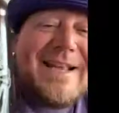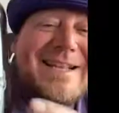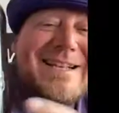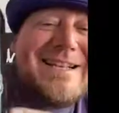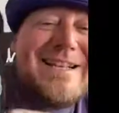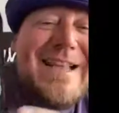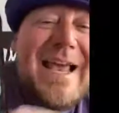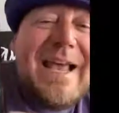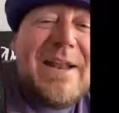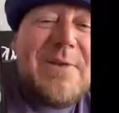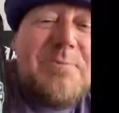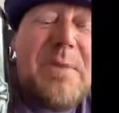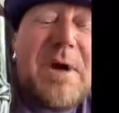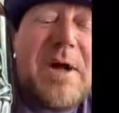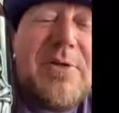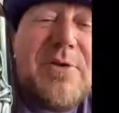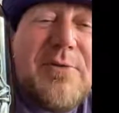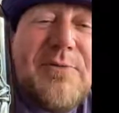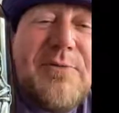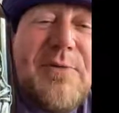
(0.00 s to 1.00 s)
dead
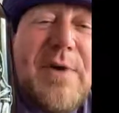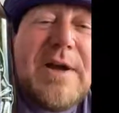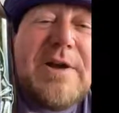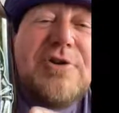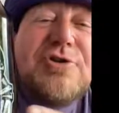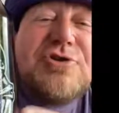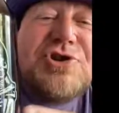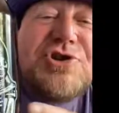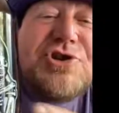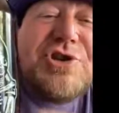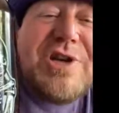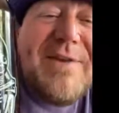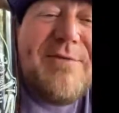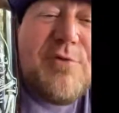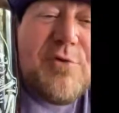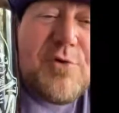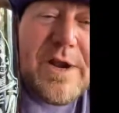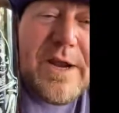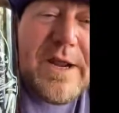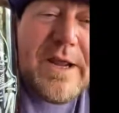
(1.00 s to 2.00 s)
motherfucker
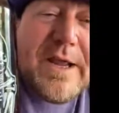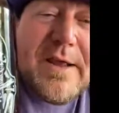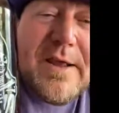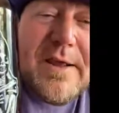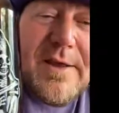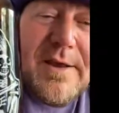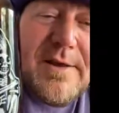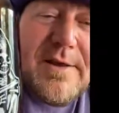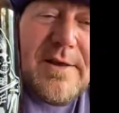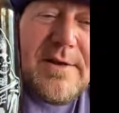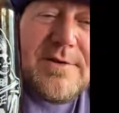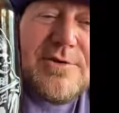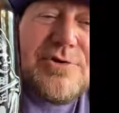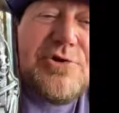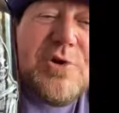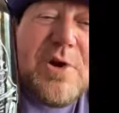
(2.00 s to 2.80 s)
shivering. What kind